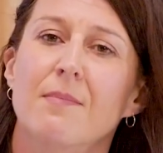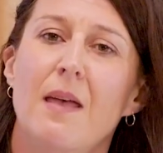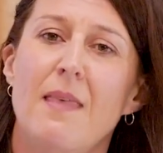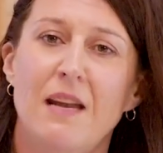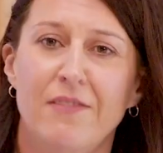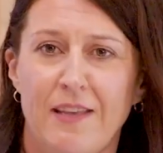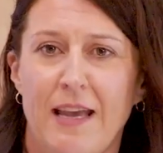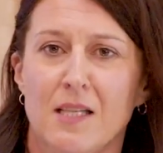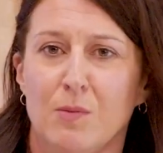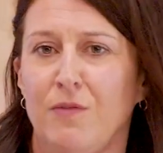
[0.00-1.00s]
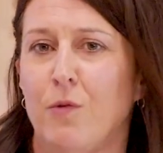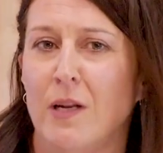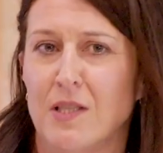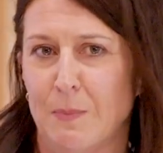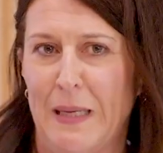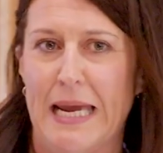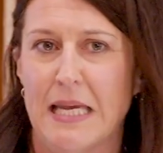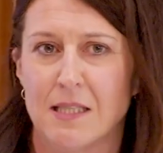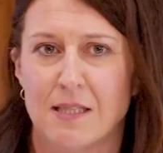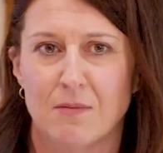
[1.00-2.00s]
And then everything else will fall into
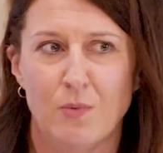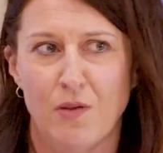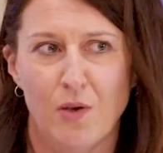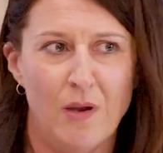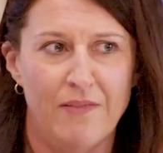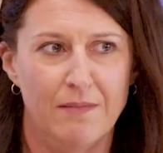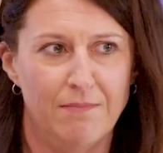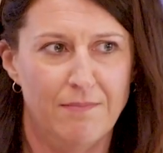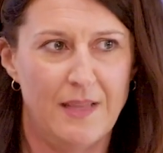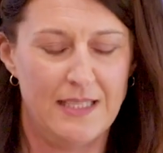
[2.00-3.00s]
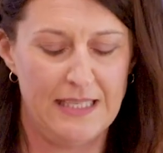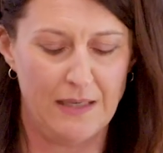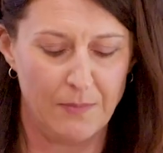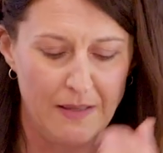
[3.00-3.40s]
place with whoever they're dealing